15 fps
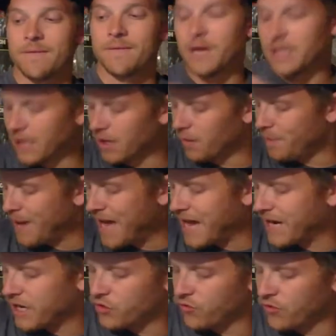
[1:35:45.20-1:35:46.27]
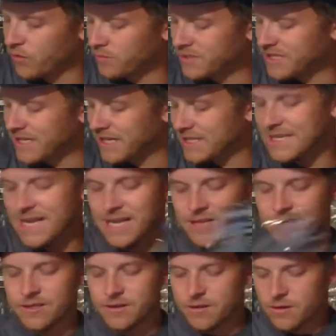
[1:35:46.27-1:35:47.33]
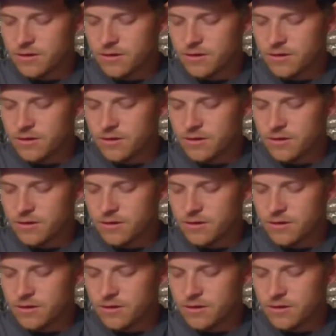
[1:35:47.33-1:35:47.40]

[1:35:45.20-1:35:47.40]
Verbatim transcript: fun little package from Six Sense.